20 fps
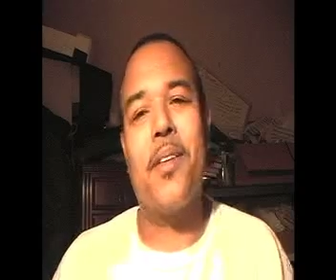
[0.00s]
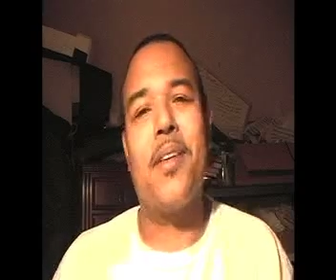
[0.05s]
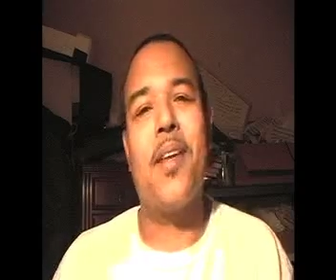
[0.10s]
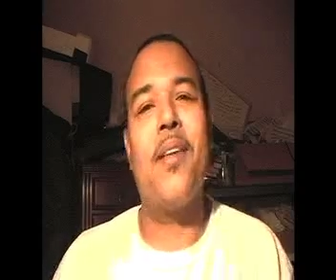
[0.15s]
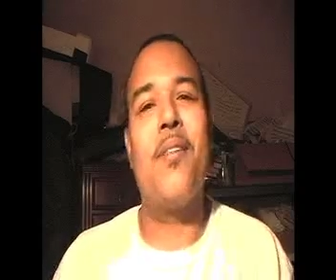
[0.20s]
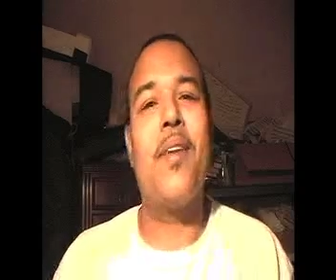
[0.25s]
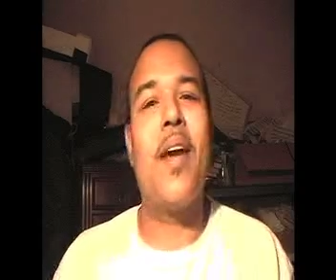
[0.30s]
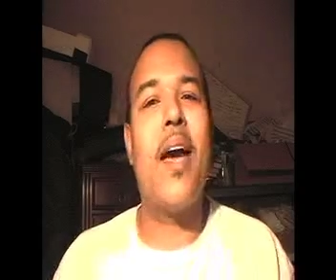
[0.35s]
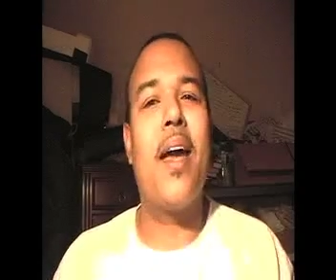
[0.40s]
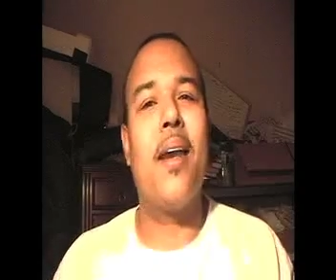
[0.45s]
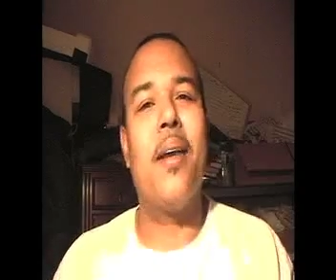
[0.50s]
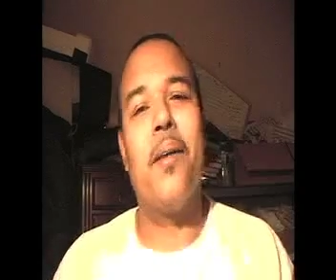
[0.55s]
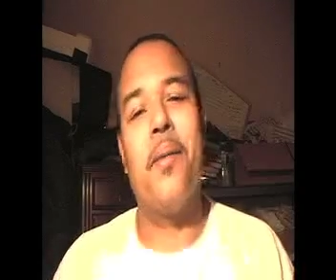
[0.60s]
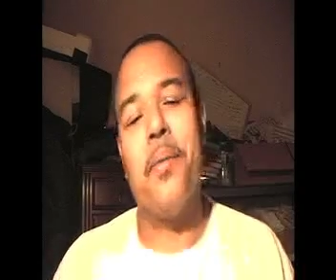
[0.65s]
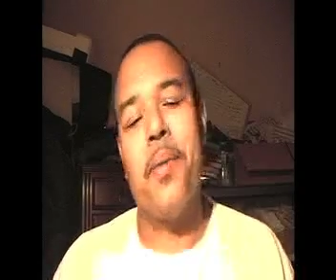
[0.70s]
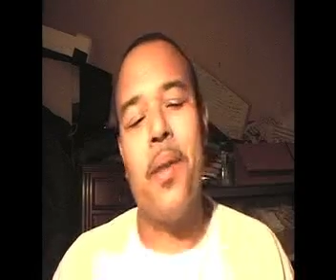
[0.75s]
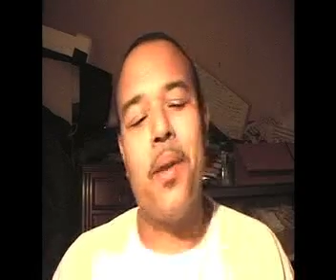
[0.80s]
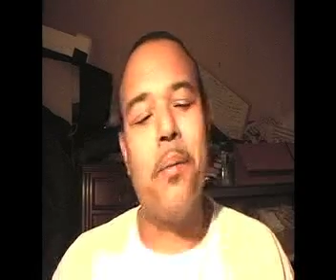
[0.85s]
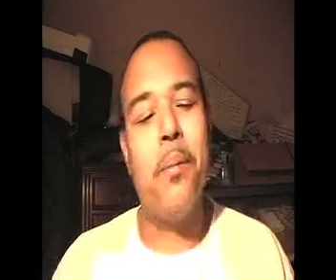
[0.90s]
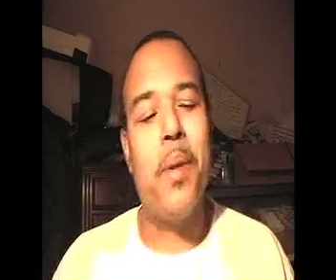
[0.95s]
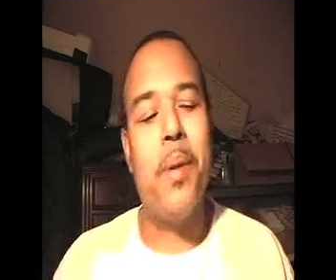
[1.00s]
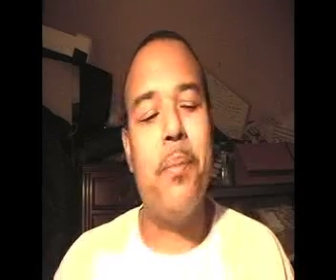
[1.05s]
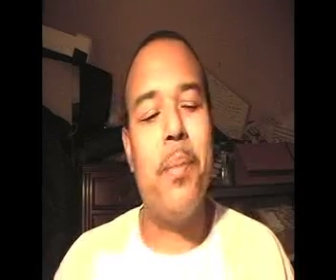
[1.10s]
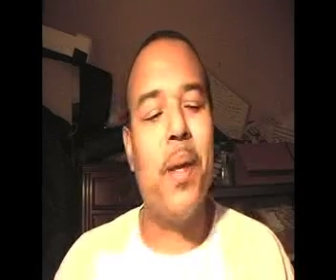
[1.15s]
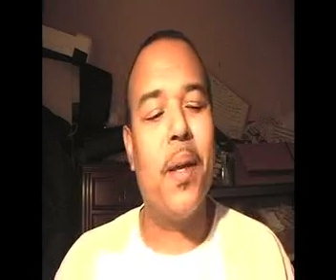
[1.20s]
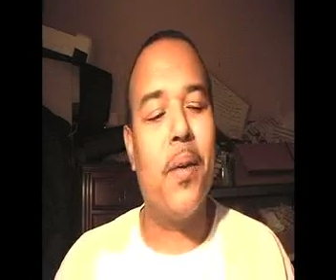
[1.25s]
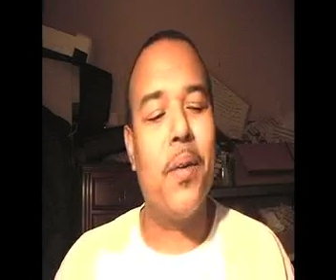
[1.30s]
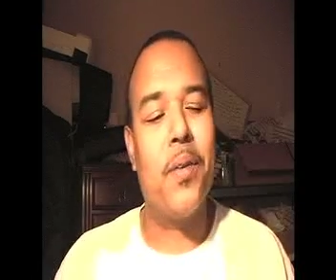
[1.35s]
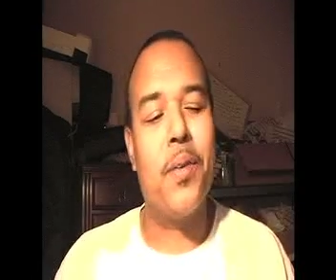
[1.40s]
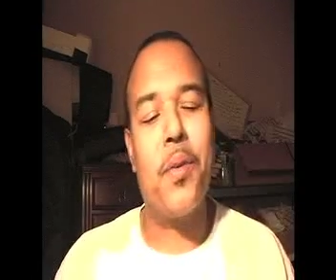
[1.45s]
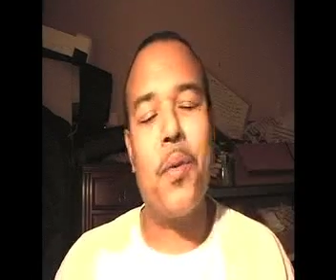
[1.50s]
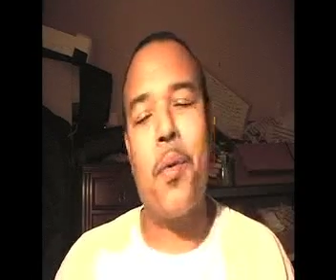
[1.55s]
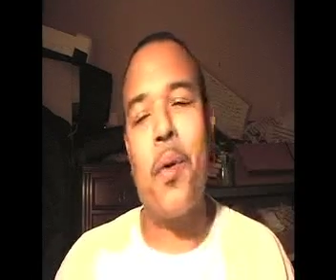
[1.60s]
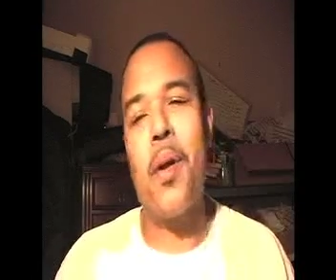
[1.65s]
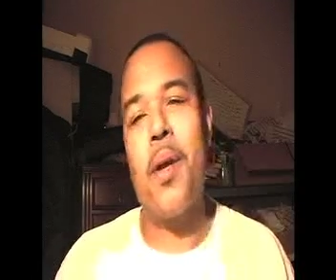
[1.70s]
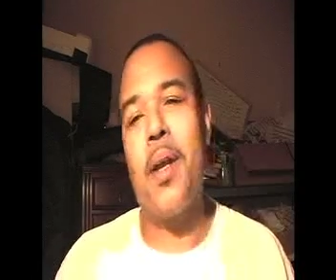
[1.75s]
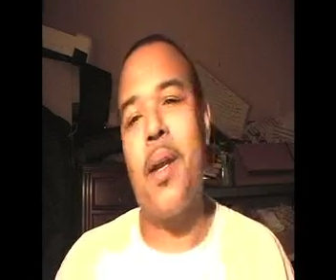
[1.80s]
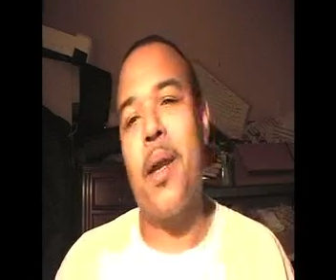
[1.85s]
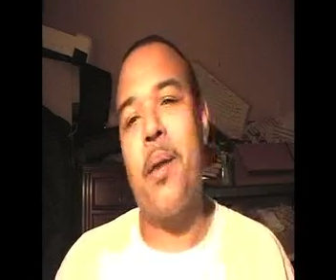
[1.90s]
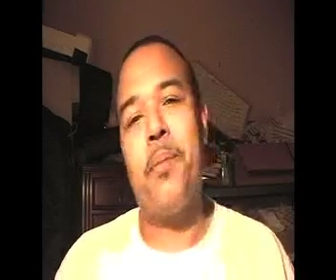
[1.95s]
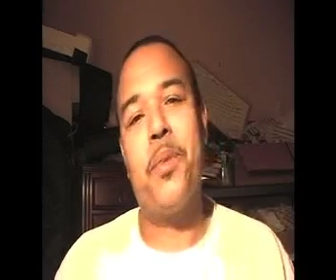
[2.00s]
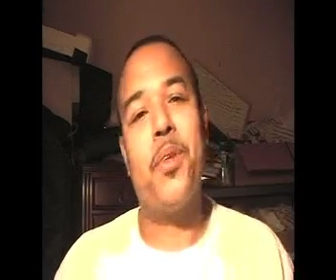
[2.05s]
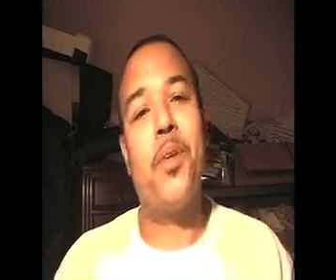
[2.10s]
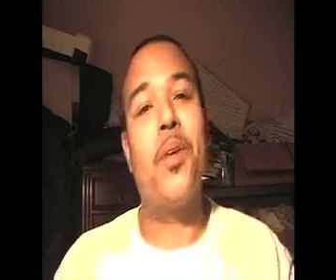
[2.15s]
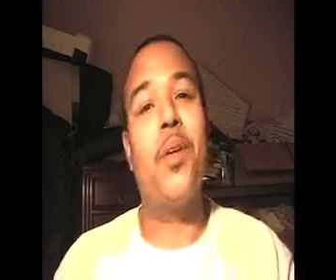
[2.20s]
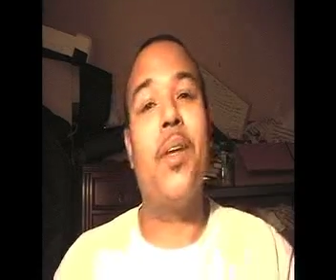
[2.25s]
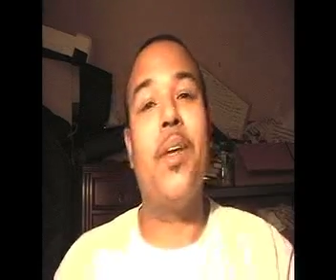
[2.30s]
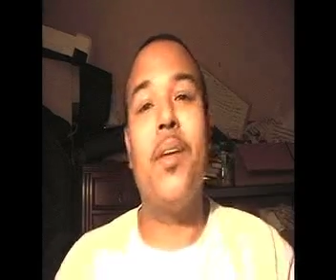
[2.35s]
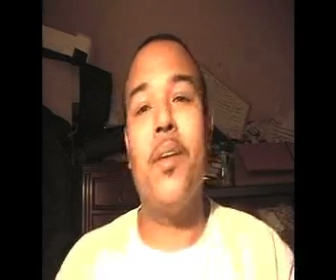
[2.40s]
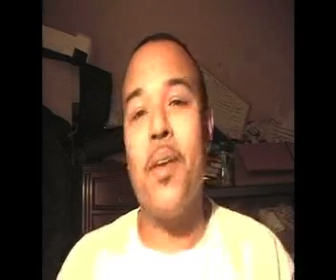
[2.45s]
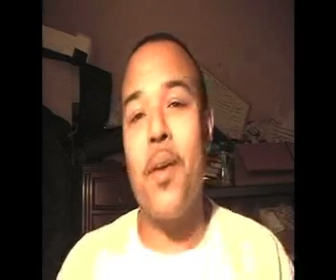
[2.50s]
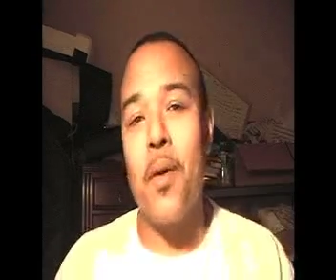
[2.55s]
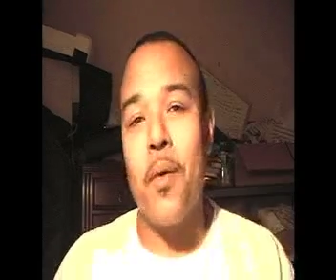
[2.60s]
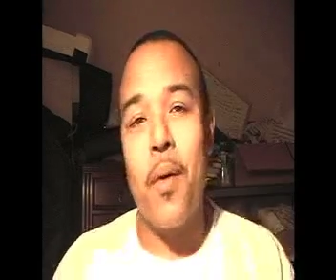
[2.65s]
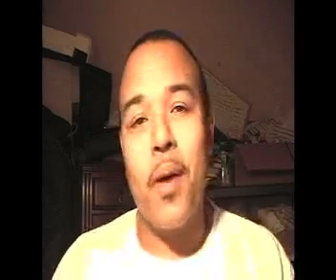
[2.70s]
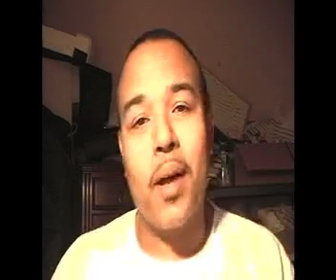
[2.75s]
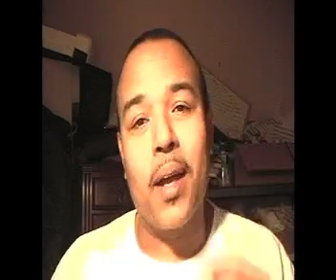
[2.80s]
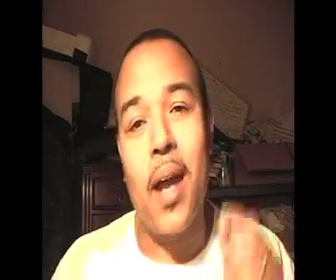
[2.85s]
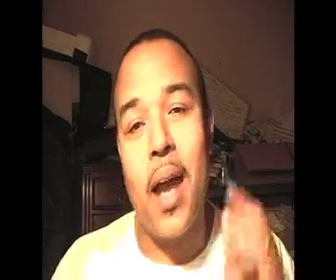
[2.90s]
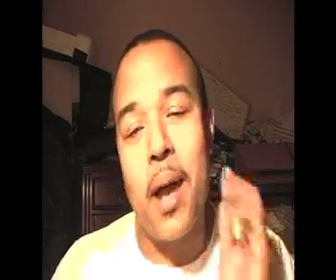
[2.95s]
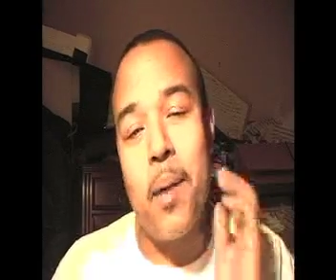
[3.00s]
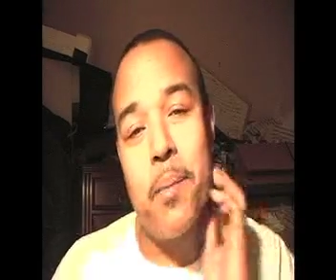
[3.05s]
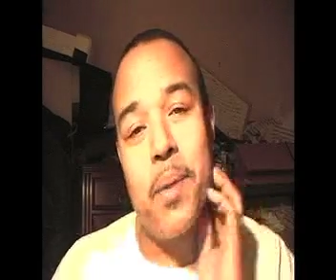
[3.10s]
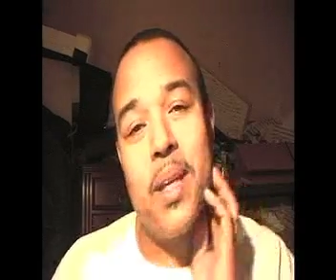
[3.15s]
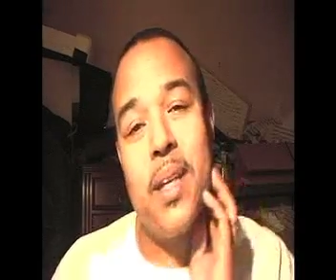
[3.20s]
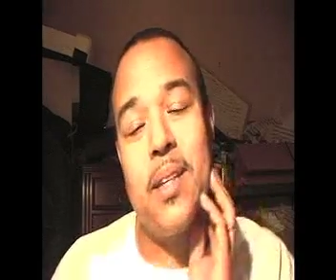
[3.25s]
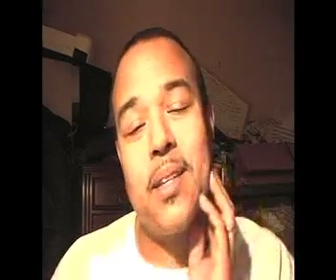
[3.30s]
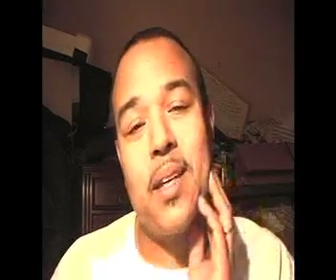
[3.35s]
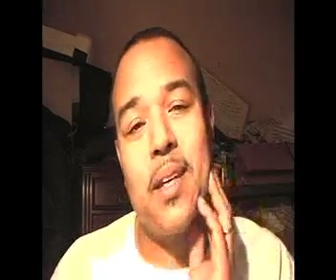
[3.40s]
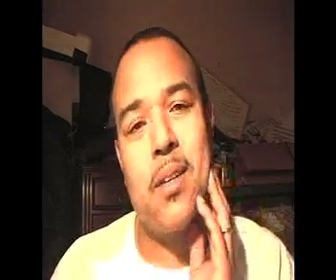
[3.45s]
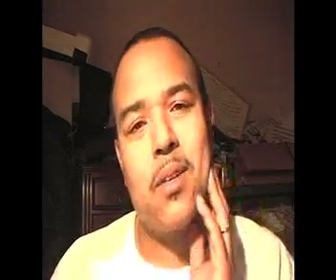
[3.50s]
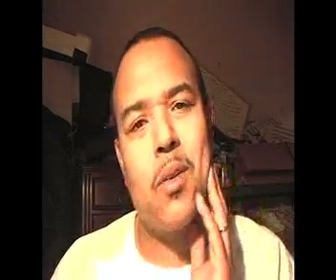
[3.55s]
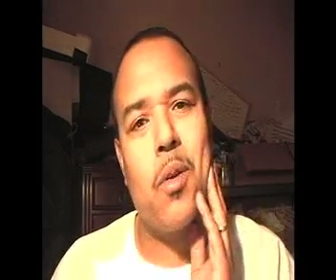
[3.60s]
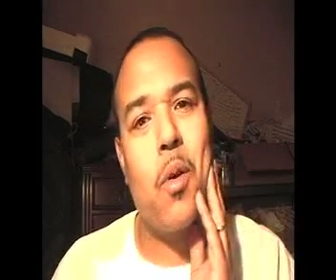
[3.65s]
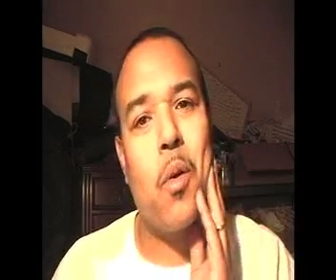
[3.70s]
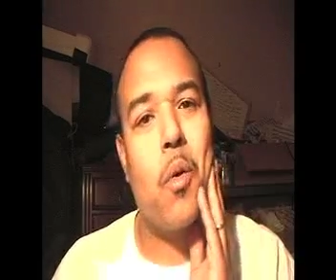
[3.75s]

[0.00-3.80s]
They've got a little bit bigger story, and I'm sure that you can go on Comedy Central,